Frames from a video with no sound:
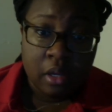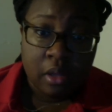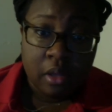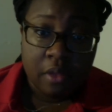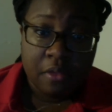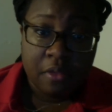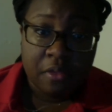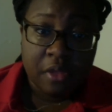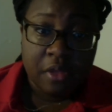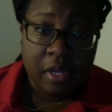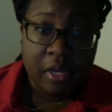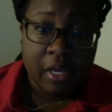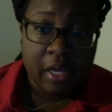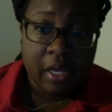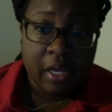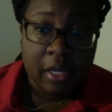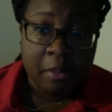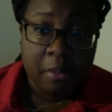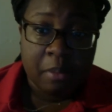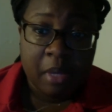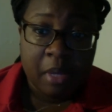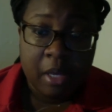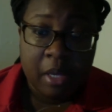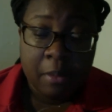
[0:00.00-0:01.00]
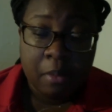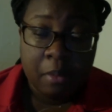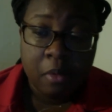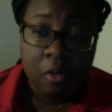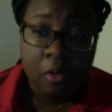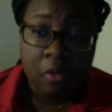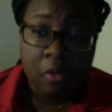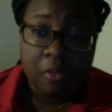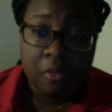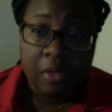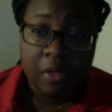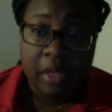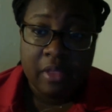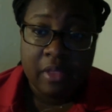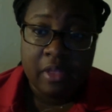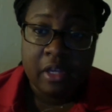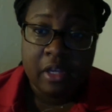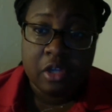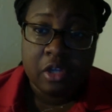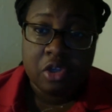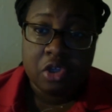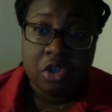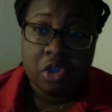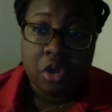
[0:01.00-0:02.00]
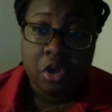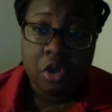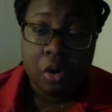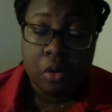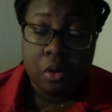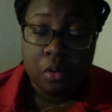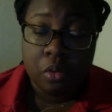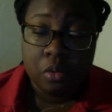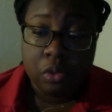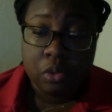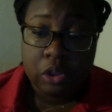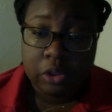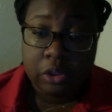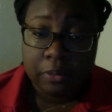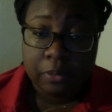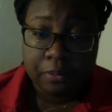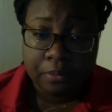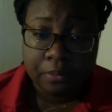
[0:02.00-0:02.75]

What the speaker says: The people that they chose